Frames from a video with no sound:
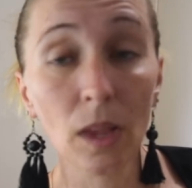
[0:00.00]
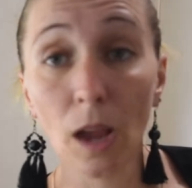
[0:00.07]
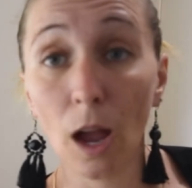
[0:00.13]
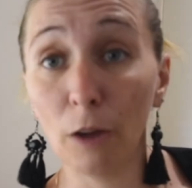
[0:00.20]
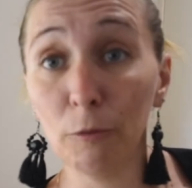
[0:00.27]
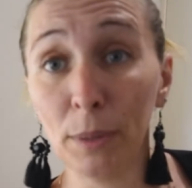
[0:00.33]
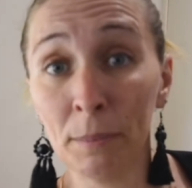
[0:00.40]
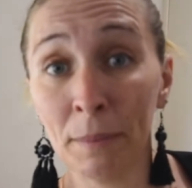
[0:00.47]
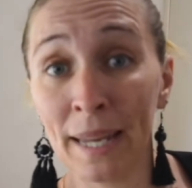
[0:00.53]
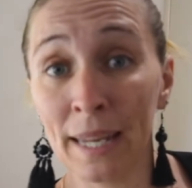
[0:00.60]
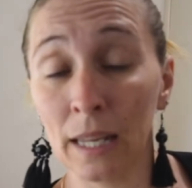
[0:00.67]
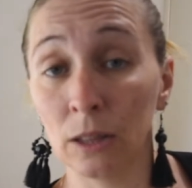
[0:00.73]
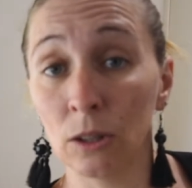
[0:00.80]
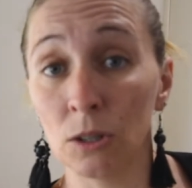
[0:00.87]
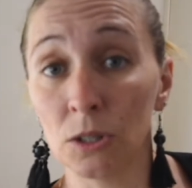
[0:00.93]
I've been
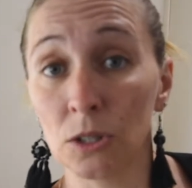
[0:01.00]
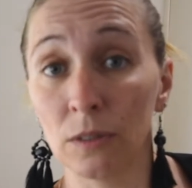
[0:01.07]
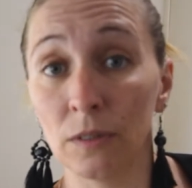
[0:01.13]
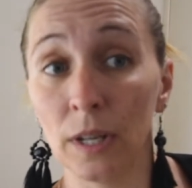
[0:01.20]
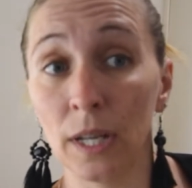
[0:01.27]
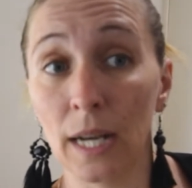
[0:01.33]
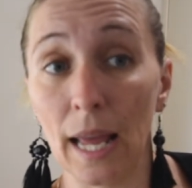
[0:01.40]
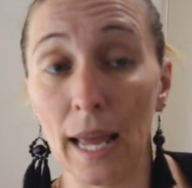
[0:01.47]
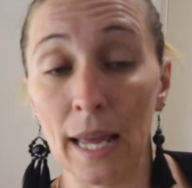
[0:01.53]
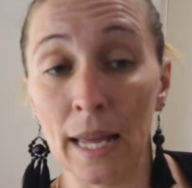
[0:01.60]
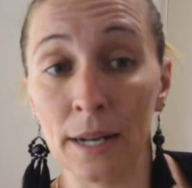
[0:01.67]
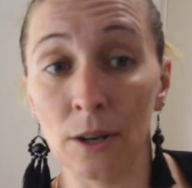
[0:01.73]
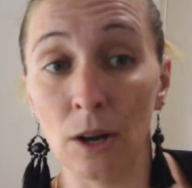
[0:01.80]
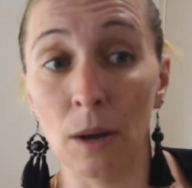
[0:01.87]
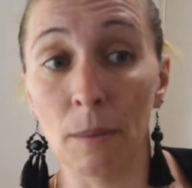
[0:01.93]
making lots of it,
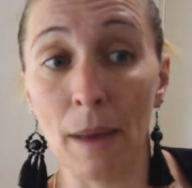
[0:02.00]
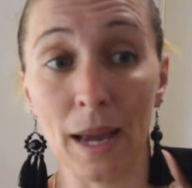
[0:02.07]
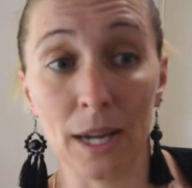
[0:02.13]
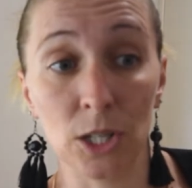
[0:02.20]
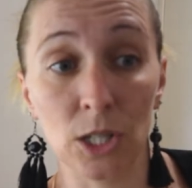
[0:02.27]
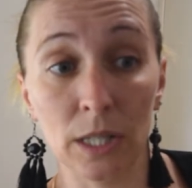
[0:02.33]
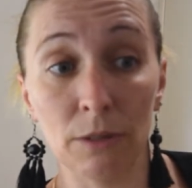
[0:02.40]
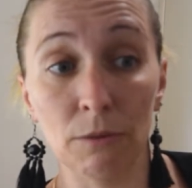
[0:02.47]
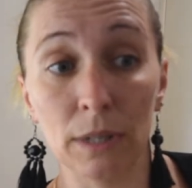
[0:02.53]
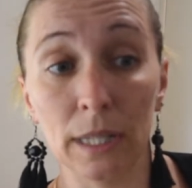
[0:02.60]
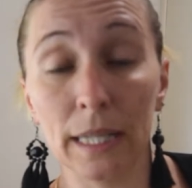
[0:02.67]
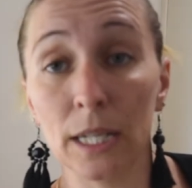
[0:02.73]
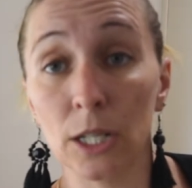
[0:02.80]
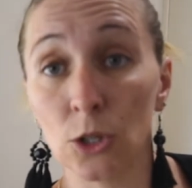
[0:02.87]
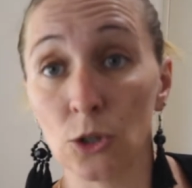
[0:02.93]
and I'm actually
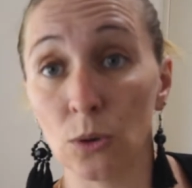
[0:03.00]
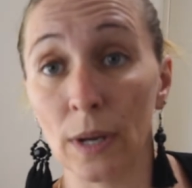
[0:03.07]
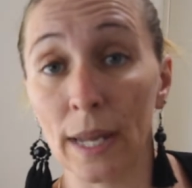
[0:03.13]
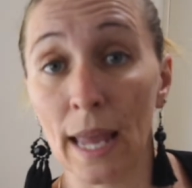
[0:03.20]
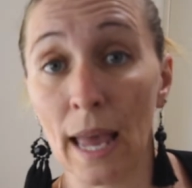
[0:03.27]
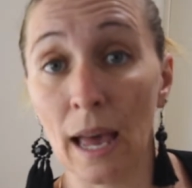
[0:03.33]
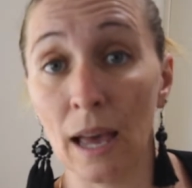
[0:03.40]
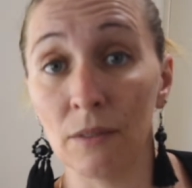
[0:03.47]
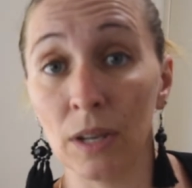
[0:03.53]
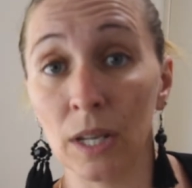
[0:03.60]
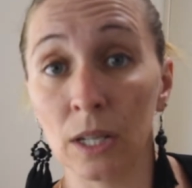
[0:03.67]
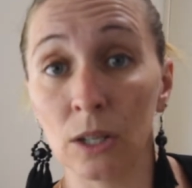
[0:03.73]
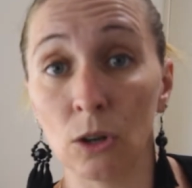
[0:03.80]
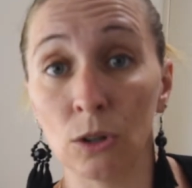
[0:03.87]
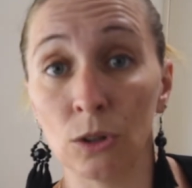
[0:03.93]
really enjoying having
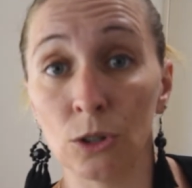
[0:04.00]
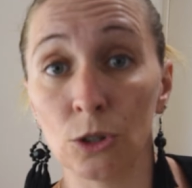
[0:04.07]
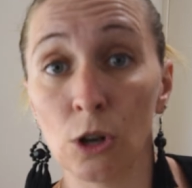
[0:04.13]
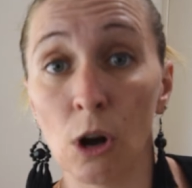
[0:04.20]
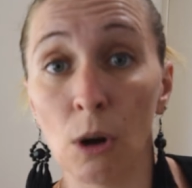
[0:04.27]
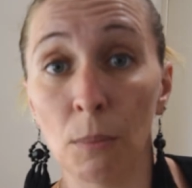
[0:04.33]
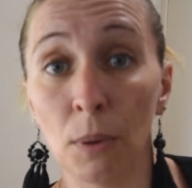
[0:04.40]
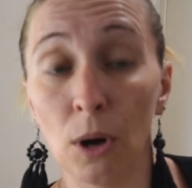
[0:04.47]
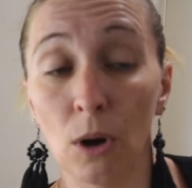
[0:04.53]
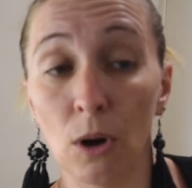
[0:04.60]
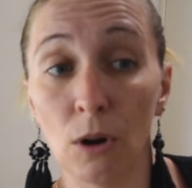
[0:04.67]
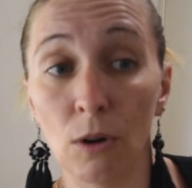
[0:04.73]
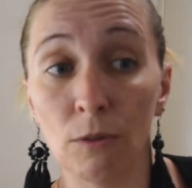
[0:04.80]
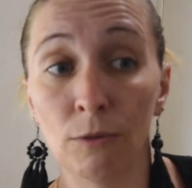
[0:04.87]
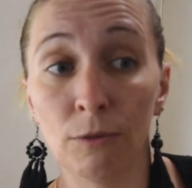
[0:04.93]
it on the top
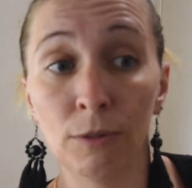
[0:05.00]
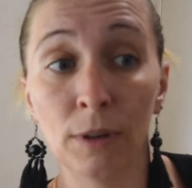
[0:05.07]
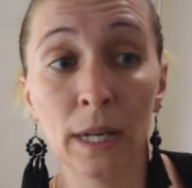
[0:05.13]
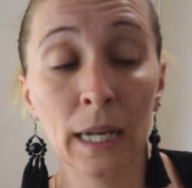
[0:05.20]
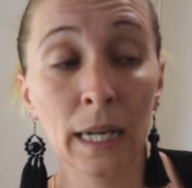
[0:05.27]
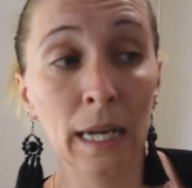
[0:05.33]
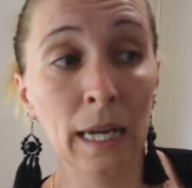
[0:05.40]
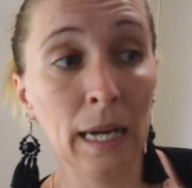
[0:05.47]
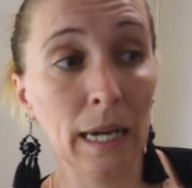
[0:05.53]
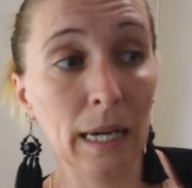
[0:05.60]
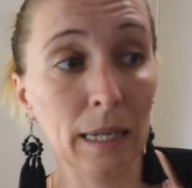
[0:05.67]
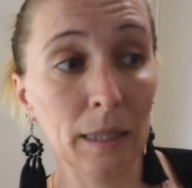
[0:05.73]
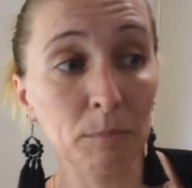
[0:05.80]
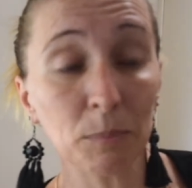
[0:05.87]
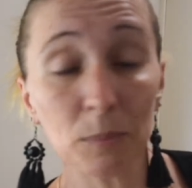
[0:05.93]
of
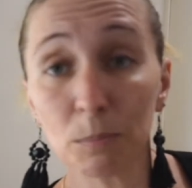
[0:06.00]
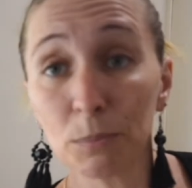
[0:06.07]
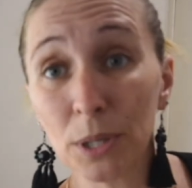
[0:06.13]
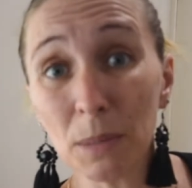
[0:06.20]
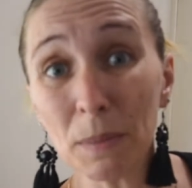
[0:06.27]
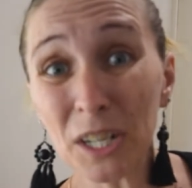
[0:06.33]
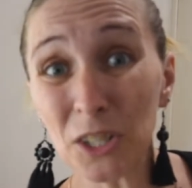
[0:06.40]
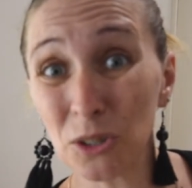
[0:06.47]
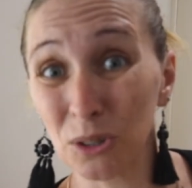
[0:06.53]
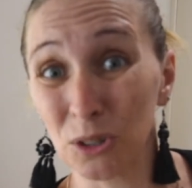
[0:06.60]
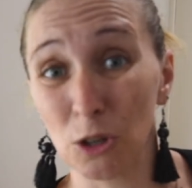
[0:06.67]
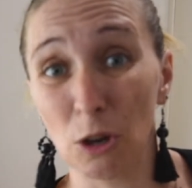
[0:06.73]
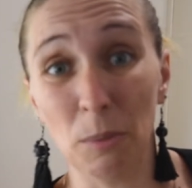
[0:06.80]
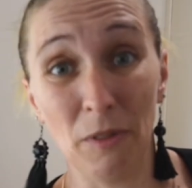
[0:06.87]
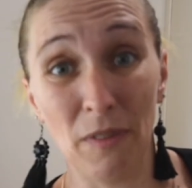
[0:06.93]
pretty much on the
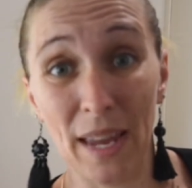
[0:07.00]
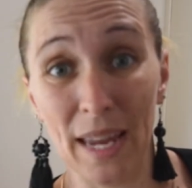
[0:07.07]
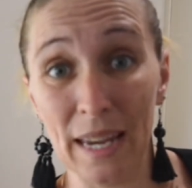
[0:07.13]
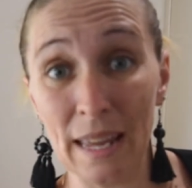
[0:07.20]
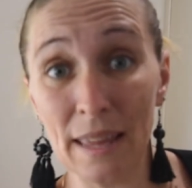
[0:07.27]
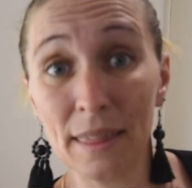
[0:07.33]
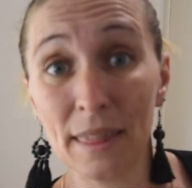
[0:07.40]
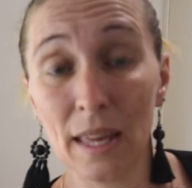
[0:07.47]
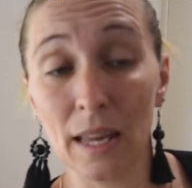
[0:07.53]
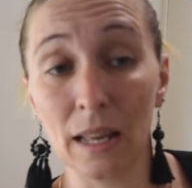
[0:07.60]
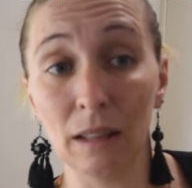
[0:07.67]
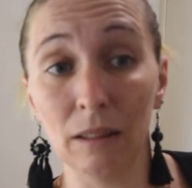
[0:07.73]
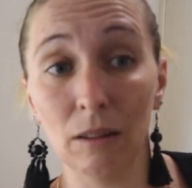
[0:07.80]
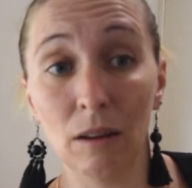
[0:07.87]
top of anything,